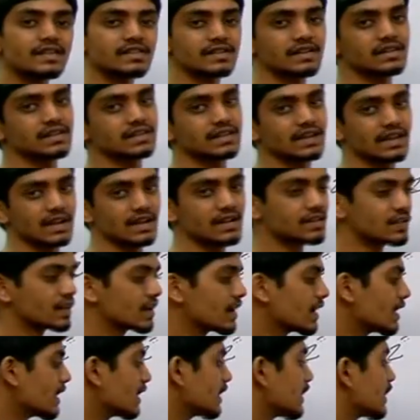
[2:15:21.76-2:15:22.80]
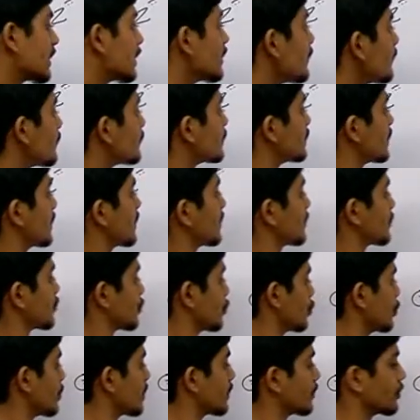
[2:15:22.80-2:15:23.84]
is in case if there is
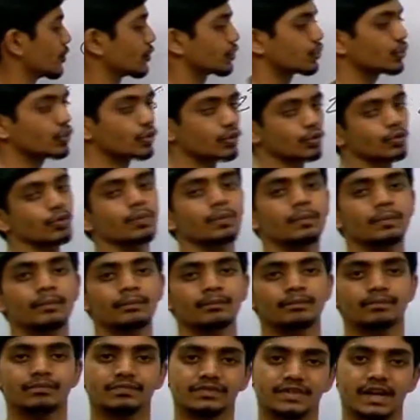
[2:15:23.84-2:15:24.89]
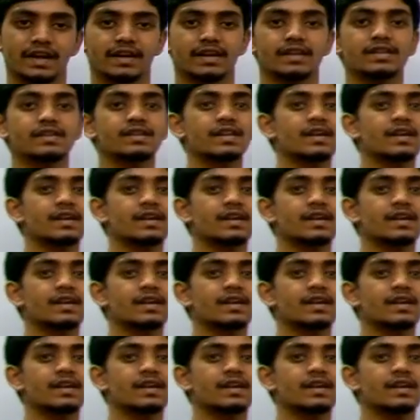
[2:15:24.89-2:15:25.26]
no NO2 group. That is,